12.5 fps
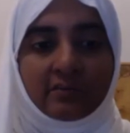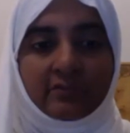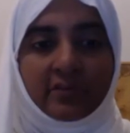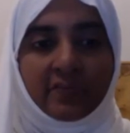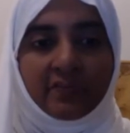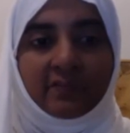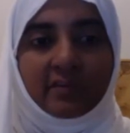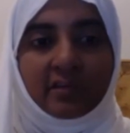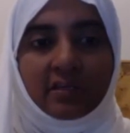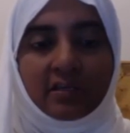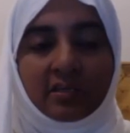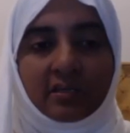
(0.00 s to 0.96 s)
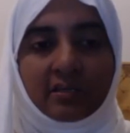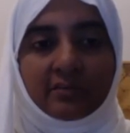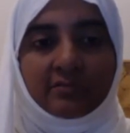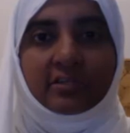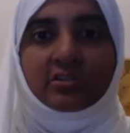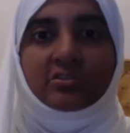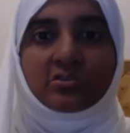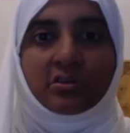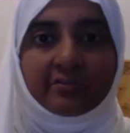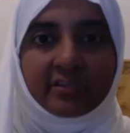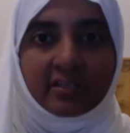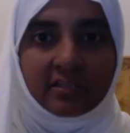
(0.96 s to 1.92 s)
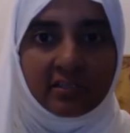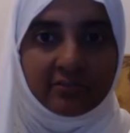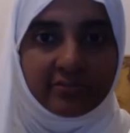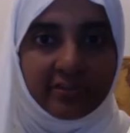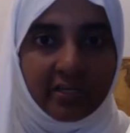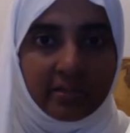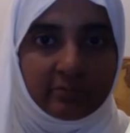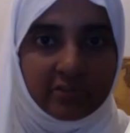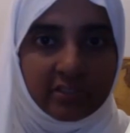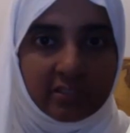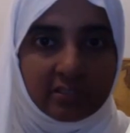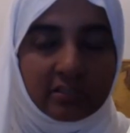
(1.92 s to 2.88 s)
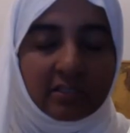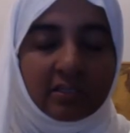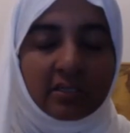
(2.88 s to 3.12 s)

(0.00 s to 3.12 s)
with the philosophical framework